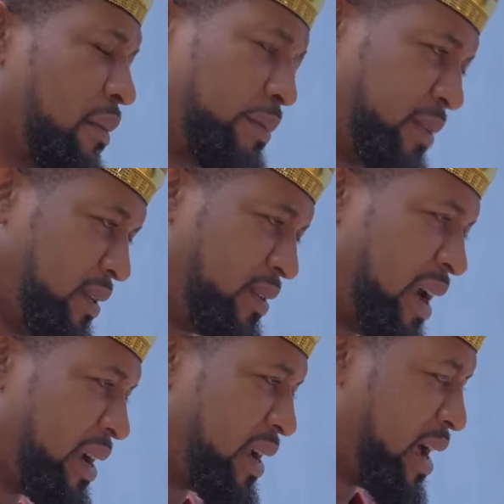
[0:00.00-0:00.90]
please.
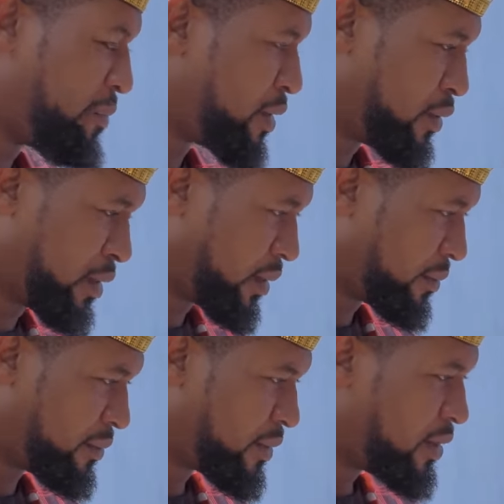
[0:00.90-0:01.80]
I, I mean no harm.
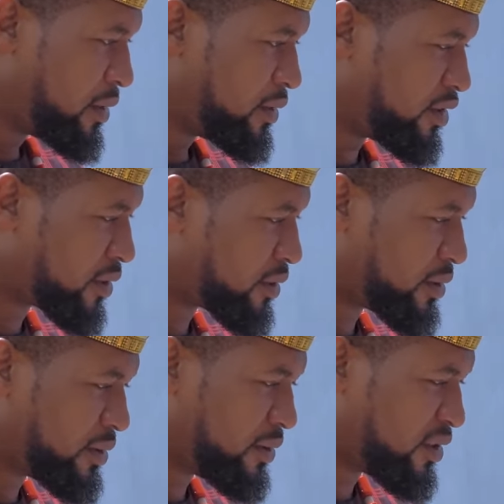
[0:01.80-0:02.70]
Just,
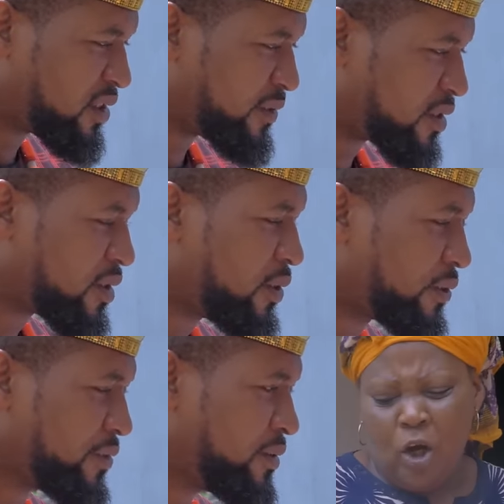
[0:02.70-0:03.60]
just for
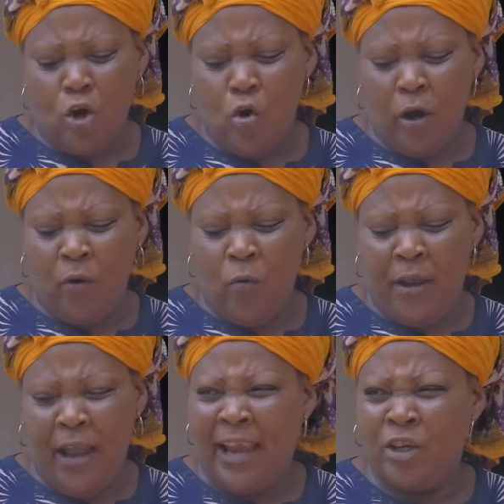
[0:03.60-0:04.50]
snuff. Go away.
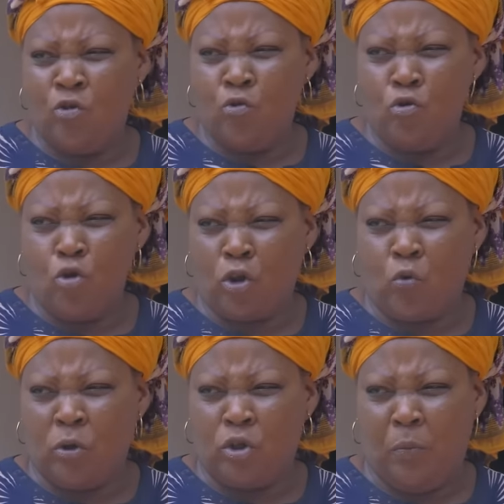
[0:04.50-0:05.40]
I do not
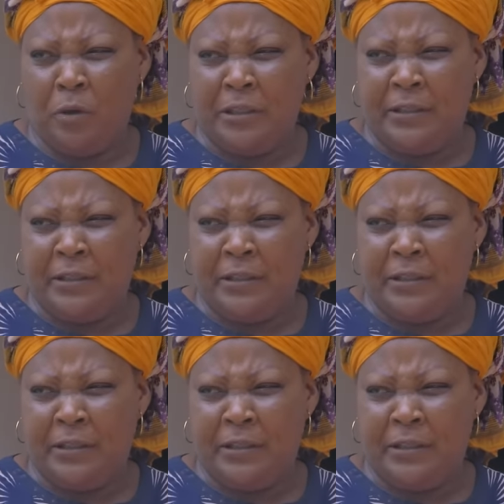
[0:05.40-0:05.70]
want your money.